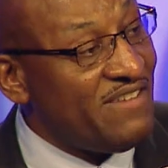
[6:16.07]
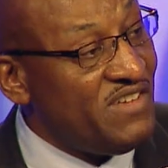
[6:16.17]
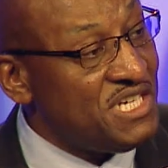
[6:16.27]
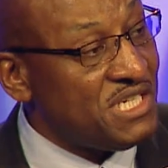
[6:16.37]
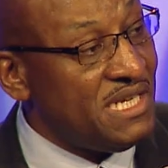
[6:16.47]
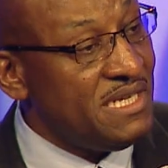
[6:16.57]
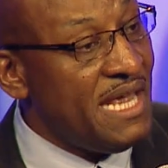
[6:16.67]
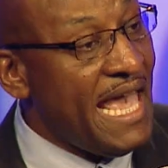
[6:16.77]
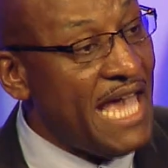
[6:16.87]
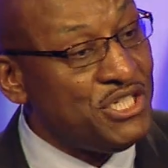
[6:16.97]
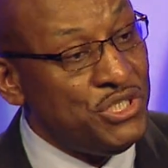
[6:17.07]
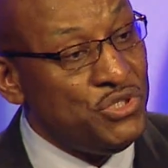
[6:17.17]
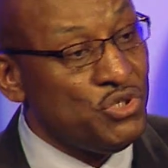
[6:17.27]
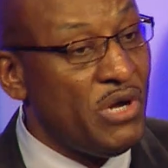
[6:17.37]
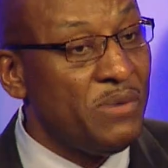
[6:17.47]
vision as you
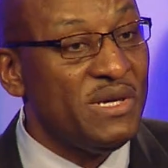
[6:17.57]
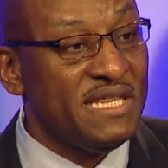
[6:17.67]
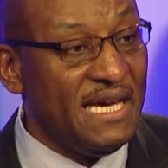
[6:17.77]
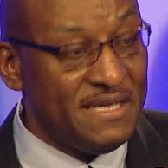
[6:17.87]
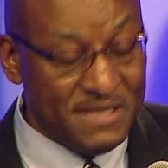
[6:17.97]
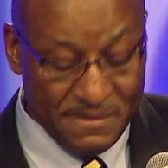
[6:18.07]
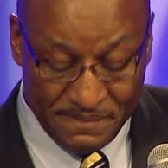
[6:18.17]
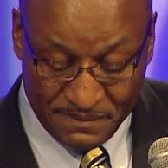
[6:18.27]
join with us.